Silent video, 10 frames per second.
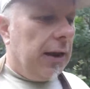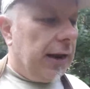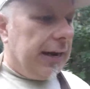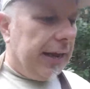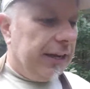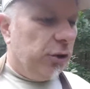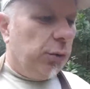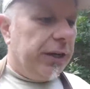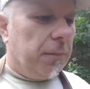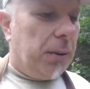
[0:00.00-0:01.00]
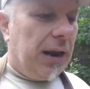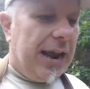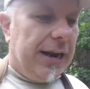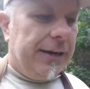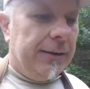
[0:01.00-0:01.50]
And then doing a
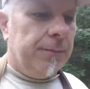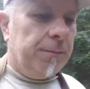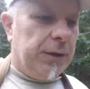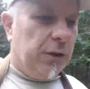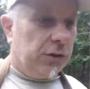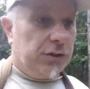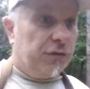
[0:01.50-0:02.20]
plan, because